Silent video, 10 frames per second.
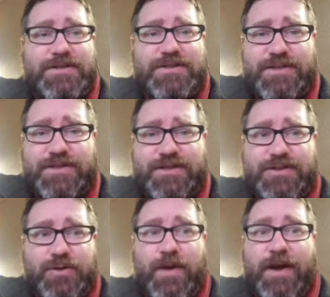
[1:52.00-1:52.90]
just
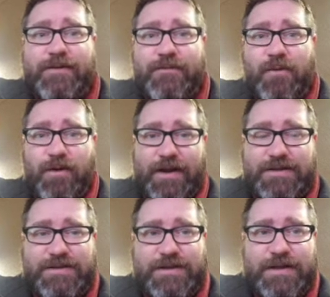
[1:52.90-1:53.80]
direct
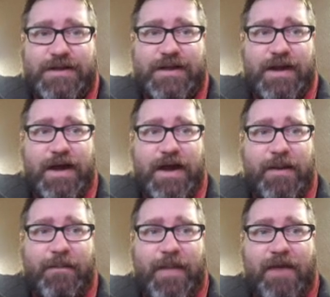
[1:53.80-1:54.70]
forwardness.
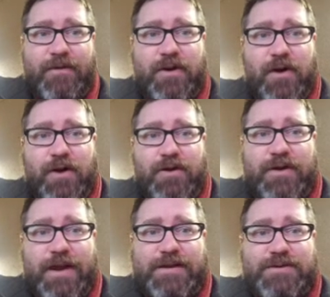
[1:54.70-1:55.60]
Every card in your
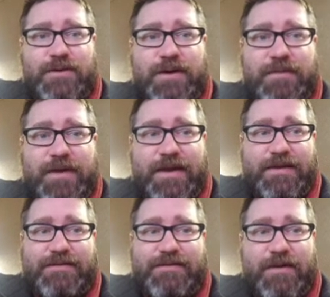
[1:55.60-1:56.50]
deck is going to
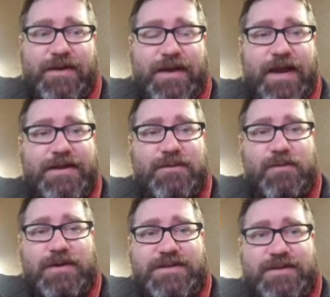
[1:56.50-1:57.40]
be very tied to
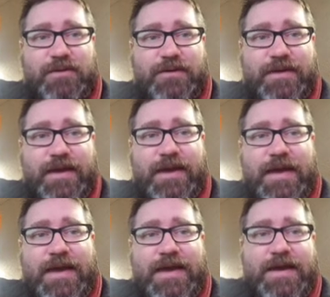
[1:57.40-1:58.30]
one similar thing.
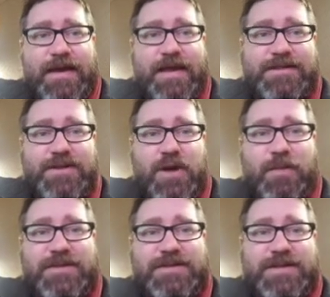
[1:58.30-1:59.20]
It's no
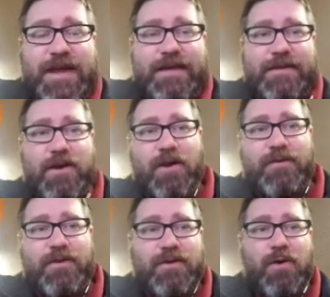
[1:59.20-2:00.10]
mistake that
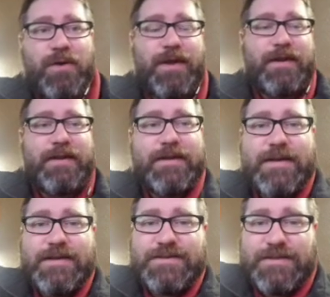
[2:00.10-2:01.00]
Garvey Loken
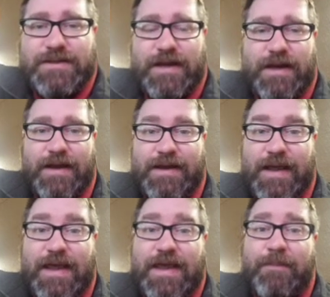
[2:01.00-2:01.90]
is a
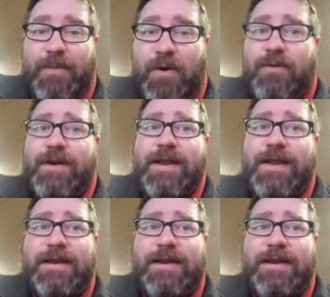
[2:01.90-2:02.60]
key component in